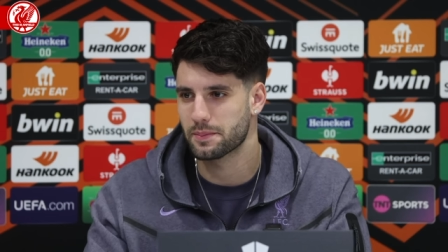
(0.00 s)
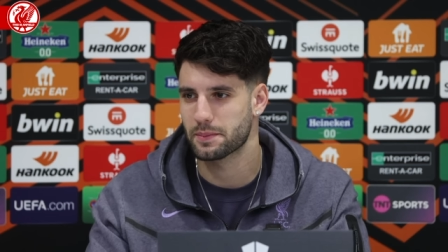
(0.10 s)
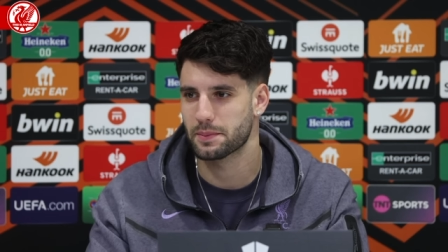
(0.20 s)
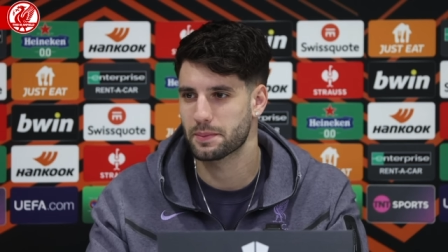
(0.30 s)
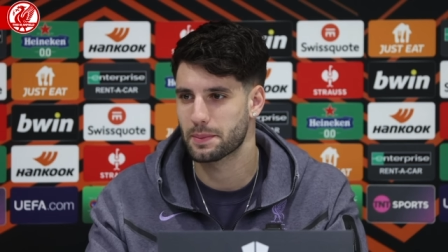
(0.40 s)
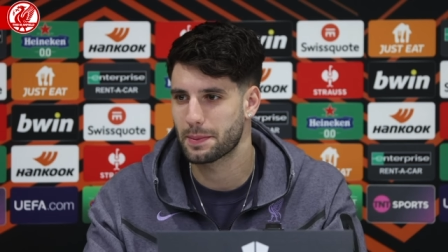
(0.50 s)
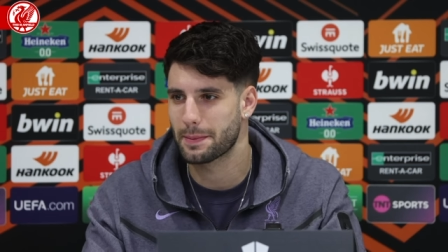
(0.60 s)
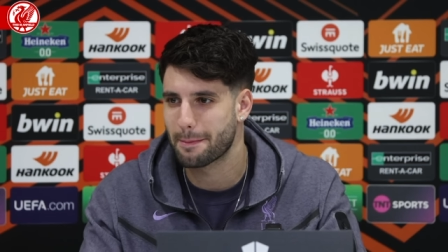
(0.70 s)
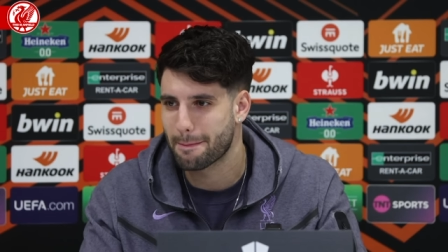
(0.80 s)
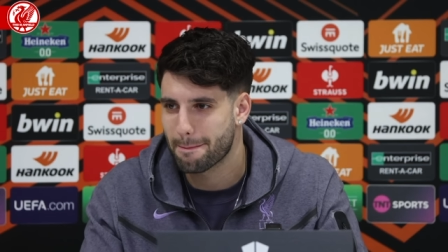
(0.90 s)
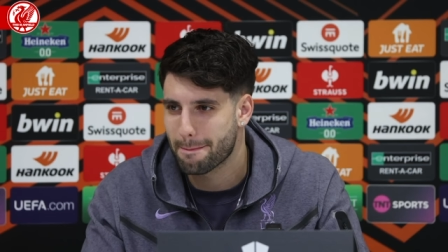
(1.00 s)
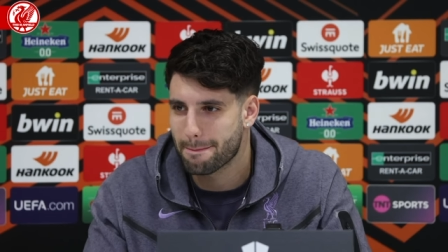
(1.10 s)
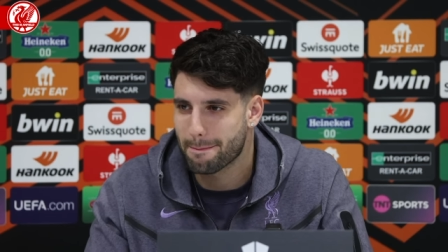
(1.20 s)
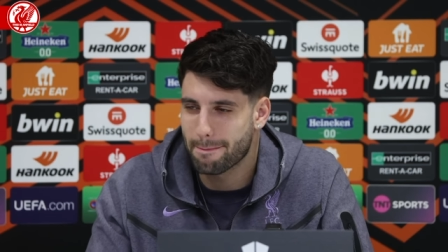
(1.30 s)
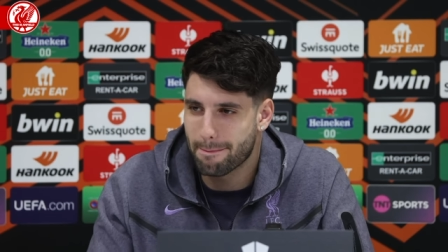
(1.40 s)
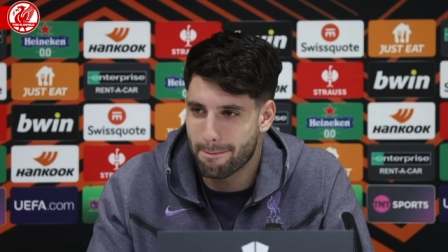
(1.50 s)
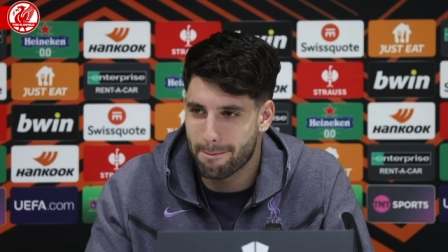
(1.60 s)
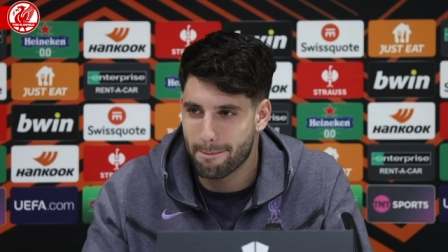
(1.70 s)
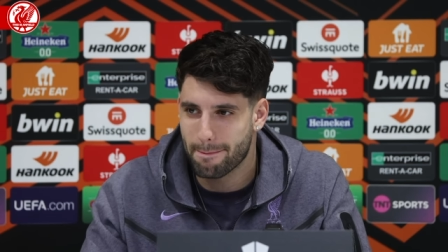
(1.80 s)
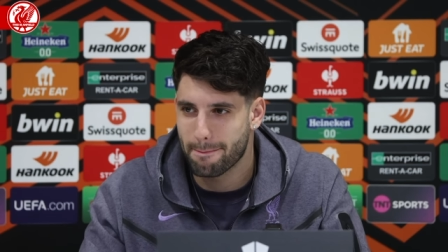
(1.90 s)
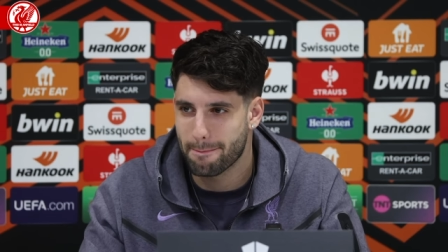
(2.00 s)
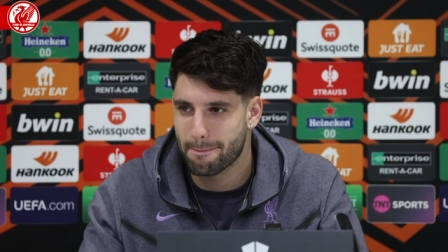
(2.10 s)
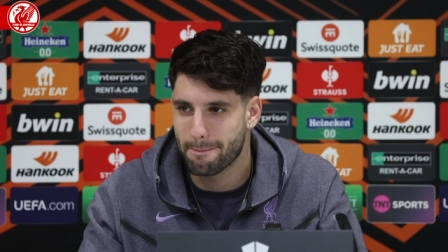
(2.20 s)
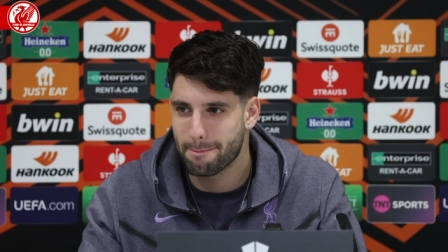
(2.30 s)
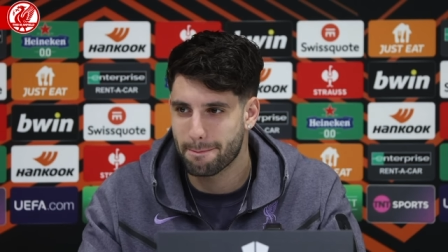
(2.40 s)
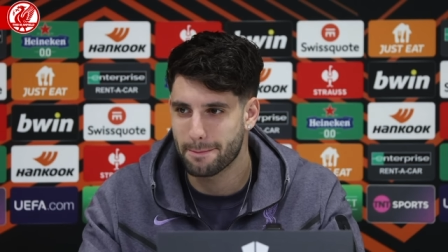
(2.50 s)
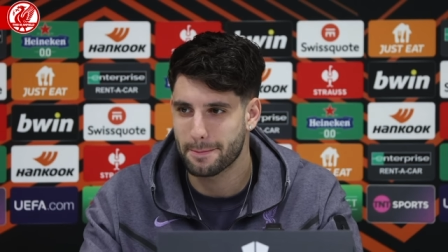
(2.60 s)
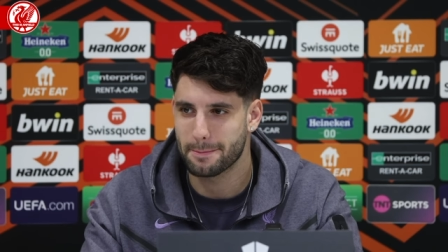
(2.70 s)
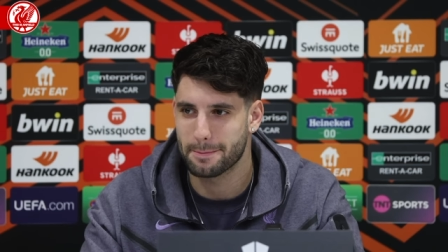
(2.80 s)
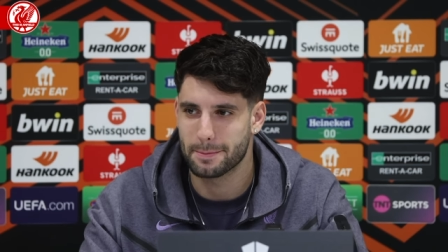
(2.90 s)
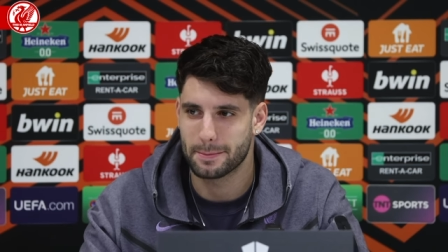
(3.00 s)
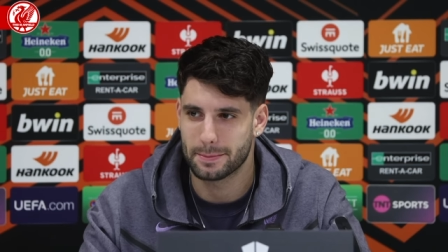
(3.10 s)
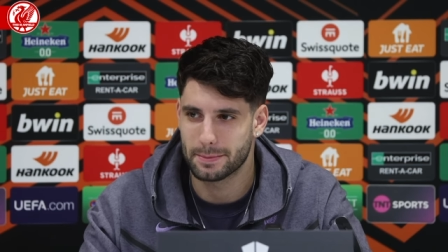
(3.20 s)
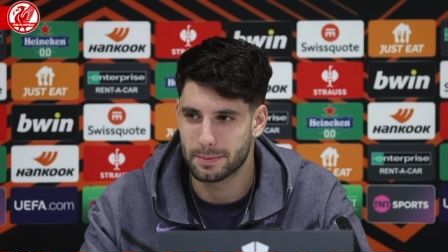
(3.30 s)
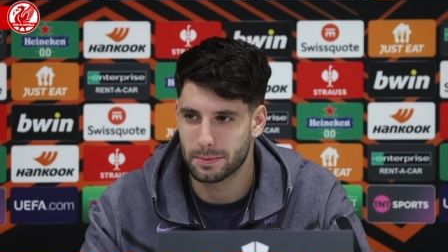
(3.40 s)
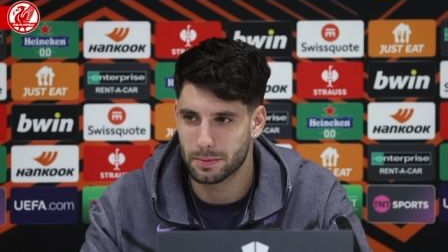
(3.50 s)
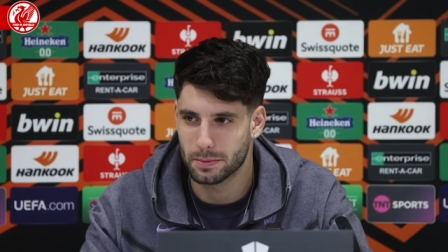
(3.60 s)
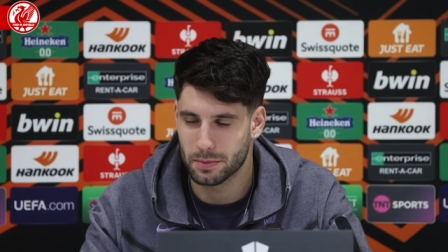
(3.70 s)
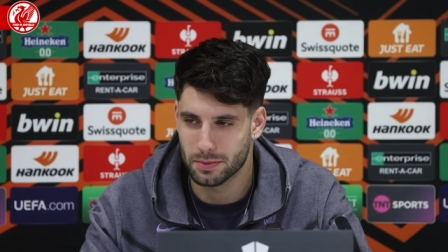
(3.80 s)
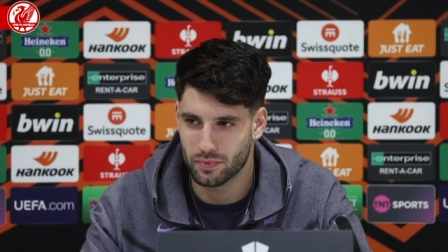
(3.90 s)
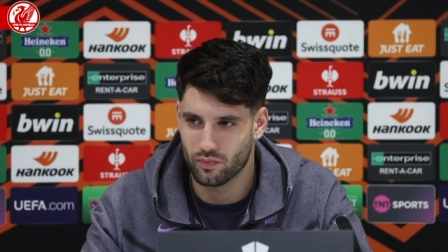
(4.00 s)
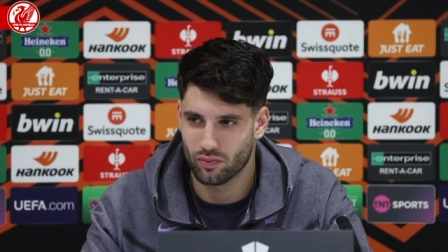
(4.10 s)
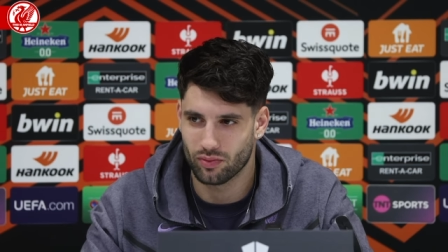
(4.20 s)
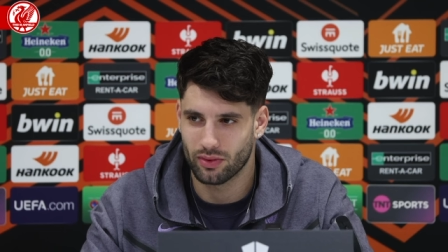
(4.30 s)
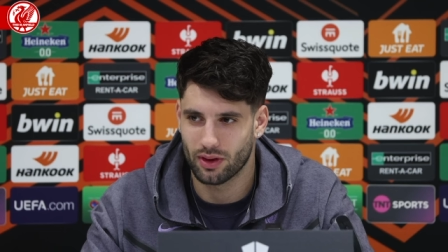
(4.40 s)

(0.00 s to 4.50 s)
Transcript: hi Dominik um, your first season at Liverpool um,